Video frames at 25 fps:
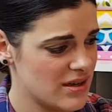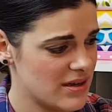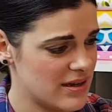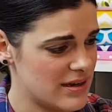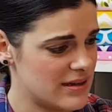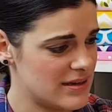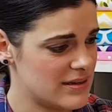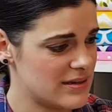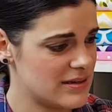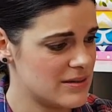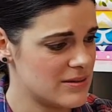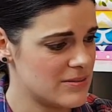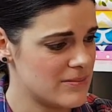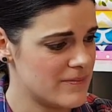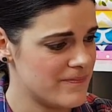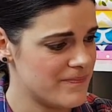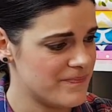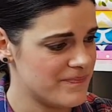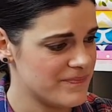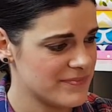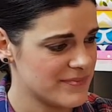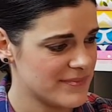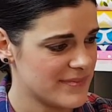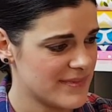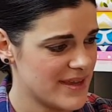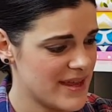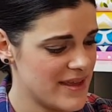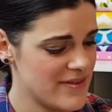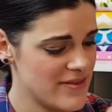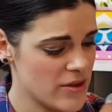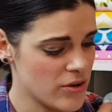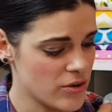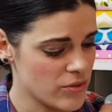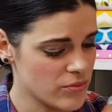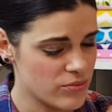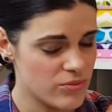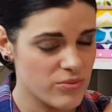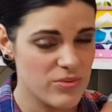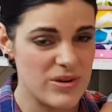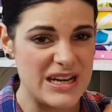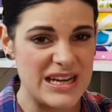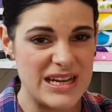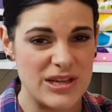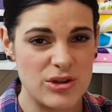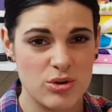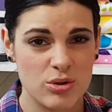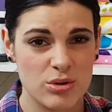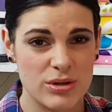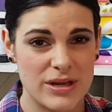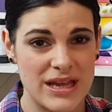and they're a
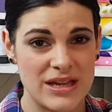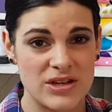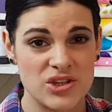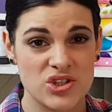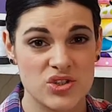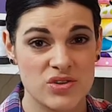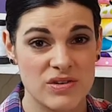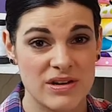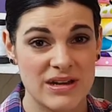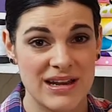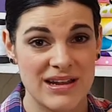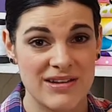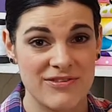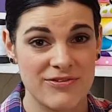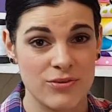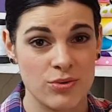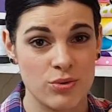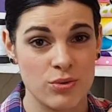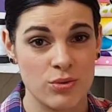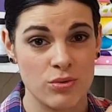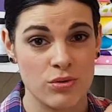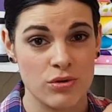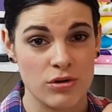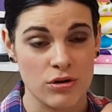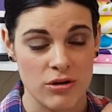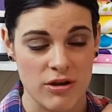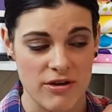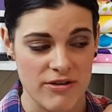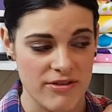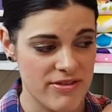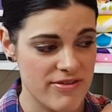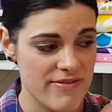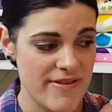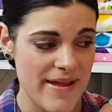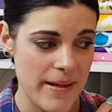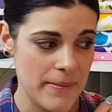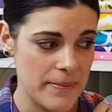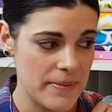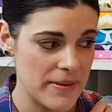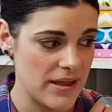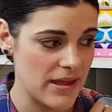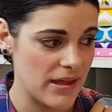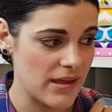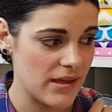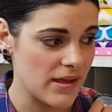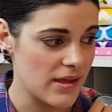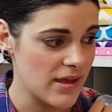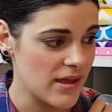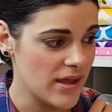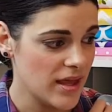really good entry-level cloth
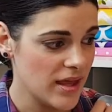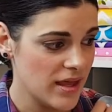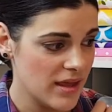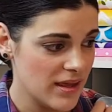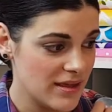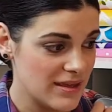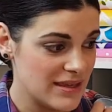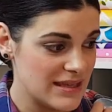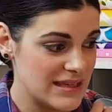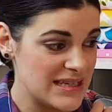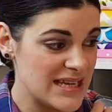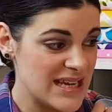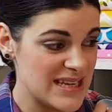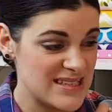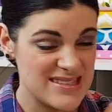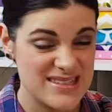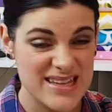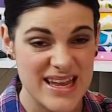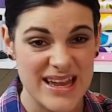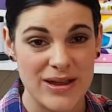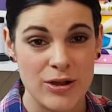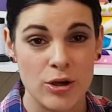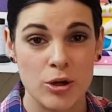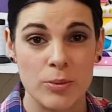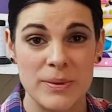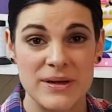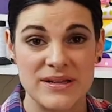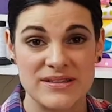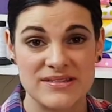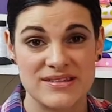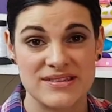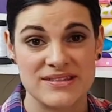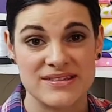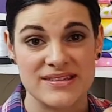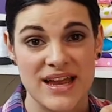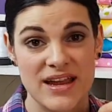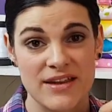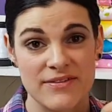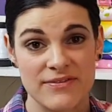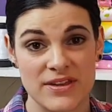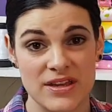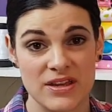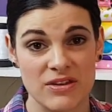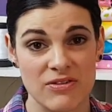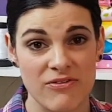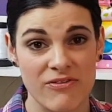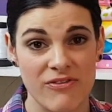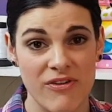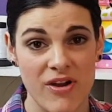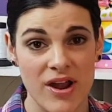nappy. Yes, they help us to save the
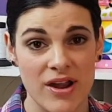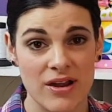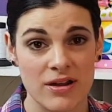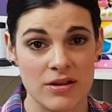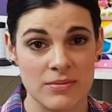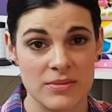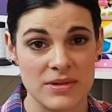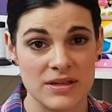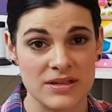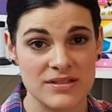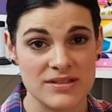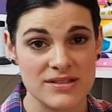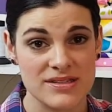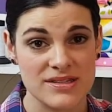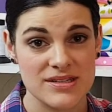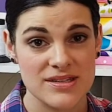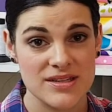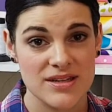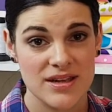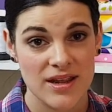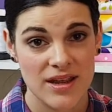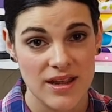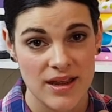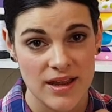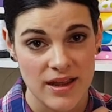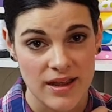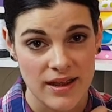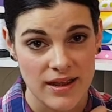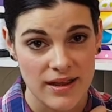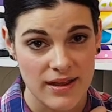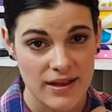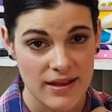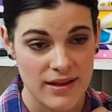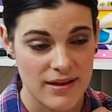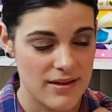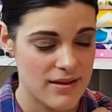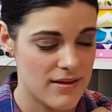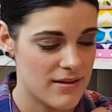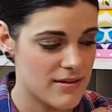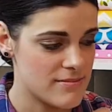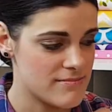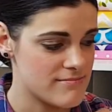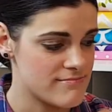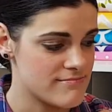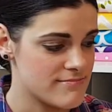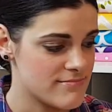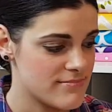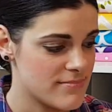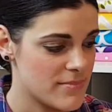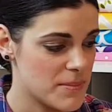environment,
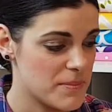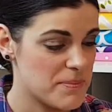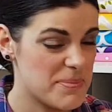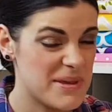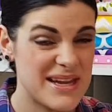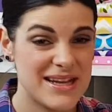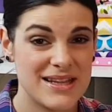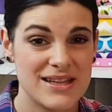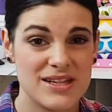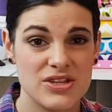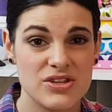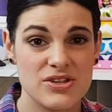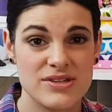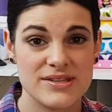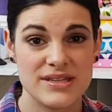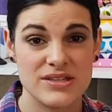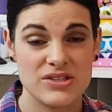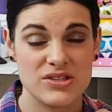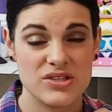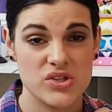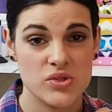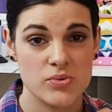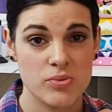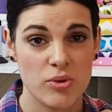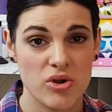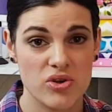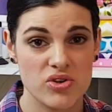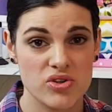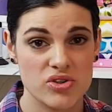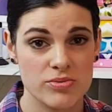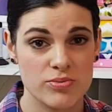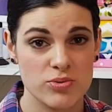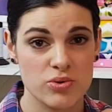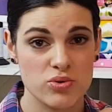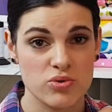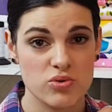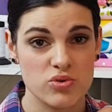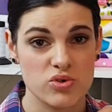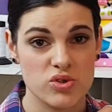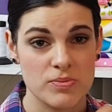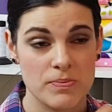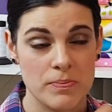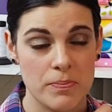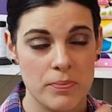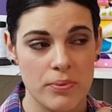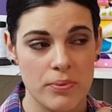better than using disposables,